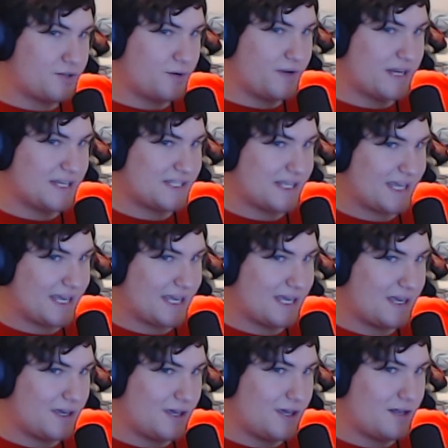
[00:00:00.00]
do it as like a
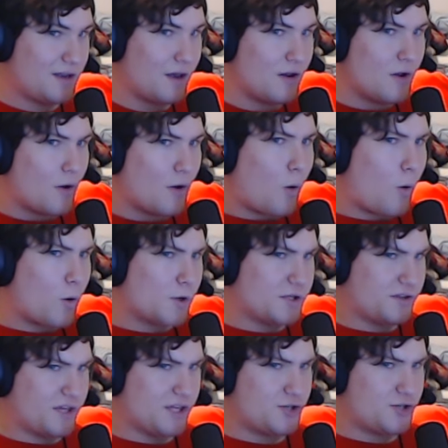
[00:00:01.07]
kid or
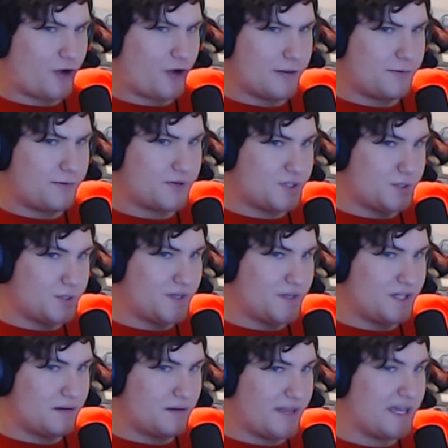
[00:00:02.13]
they try to pursue
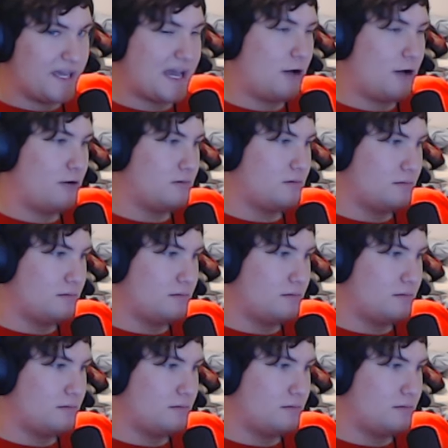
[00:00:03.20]
it like how